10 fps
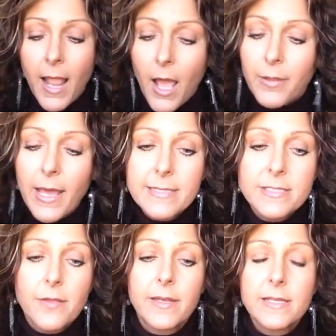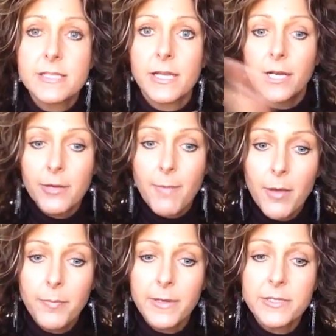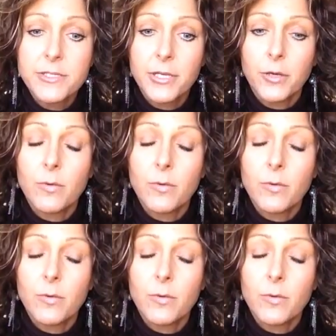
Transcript: Okay, so then it's going to come open in two.